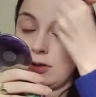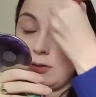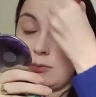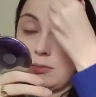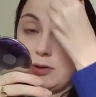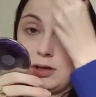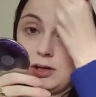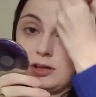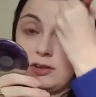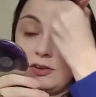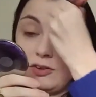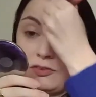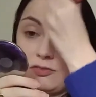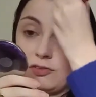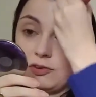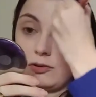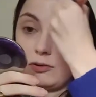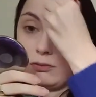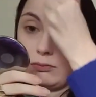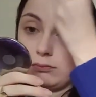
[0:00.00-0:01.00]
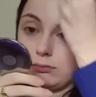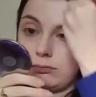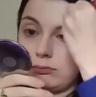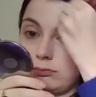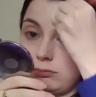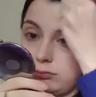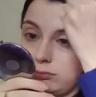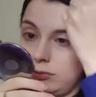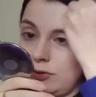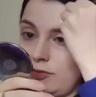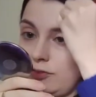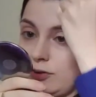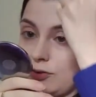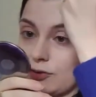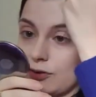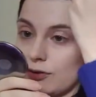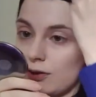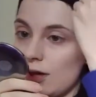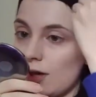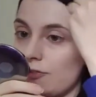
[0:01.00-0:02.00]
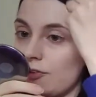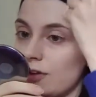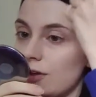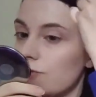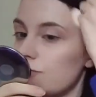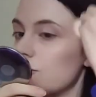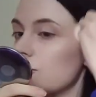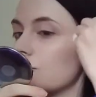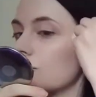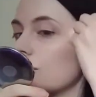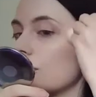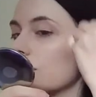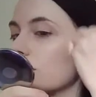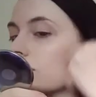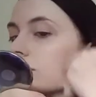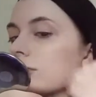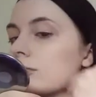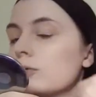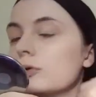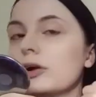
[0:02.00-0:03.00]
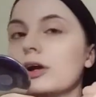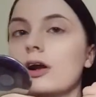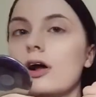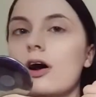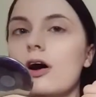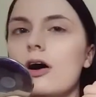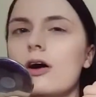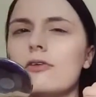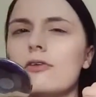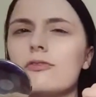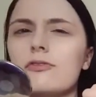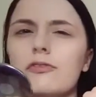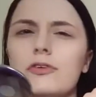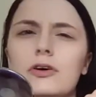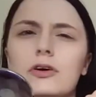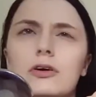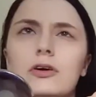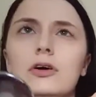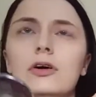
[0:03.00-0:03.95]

But it feels okay. I think I've used like 1.5 for,